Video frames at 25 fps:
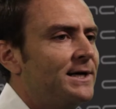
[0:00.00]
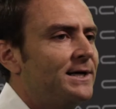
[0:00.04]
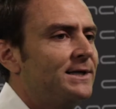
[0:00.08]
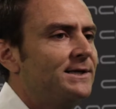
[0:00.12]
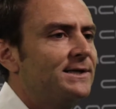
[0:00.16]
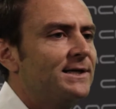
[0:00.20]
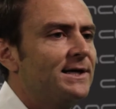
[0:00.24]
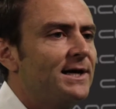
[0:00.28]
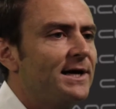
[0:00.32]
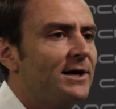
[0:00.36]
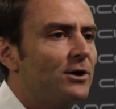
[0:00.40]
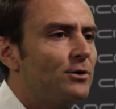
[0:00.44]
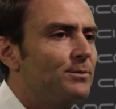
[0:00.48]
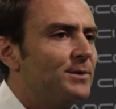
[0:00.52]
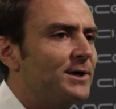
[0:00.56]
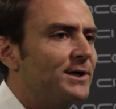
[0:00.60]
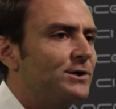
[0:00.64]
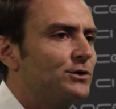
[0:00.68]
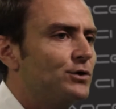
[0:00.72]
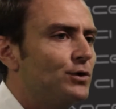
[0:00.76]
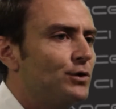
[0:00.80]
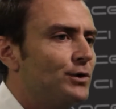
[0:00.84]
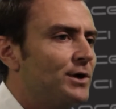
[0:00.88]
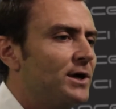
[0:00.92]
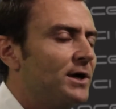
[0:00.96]
Today I'll be
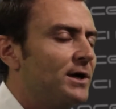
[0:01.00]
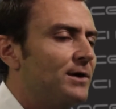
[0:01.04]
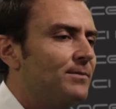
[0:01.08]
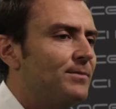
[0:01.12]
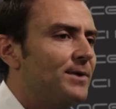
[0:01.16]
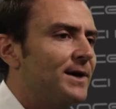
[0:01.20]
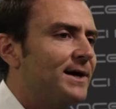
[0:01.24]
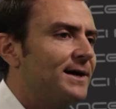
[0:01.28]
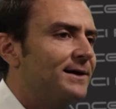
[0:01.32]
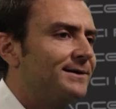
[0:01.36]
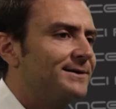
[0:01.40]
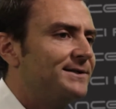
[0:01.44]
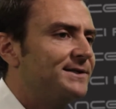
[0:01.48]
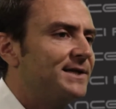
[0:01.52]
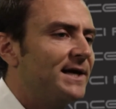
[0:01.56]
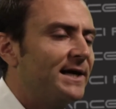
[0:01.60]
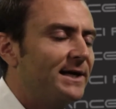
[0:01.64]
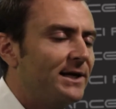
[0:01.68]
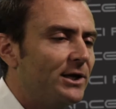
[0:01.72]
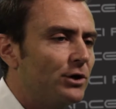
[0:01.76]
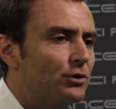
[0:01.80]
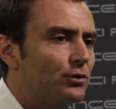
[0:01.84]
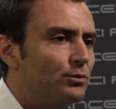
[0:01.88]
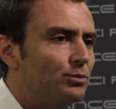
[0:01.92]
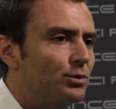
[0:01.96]
talking about
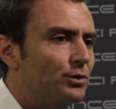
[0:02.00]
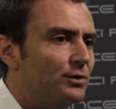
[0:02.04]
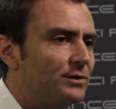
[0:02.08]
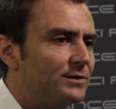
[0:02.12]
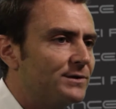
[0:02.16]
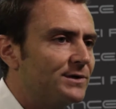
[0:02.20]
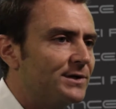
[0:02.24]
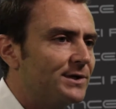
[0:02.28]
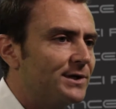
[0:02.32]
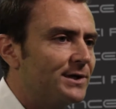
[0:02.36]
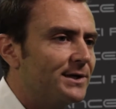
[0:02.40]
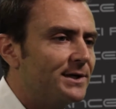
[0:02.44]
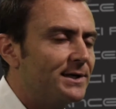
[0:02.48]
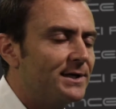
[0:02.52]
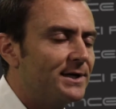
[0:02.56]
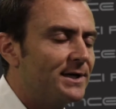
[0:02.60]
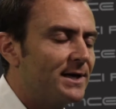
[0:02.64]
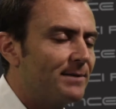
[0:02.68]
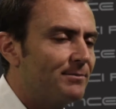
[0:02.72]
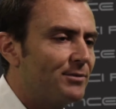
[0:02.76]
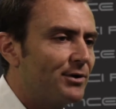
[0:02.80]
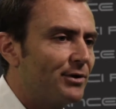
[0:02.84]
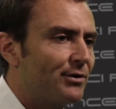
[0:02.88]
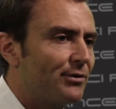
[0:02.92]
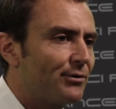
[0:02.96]
Technical Bulletin
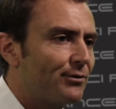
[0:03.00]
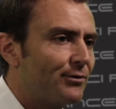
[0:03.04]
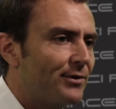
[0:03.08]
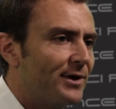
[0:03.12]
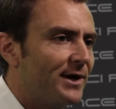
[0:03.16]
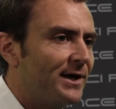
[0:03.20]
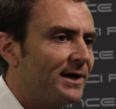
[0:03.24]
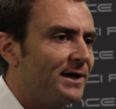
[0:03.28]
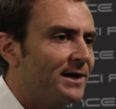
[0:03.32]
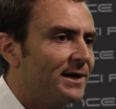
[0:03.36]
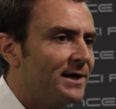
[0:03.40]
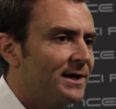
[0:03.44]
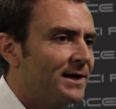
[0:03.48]
number 3.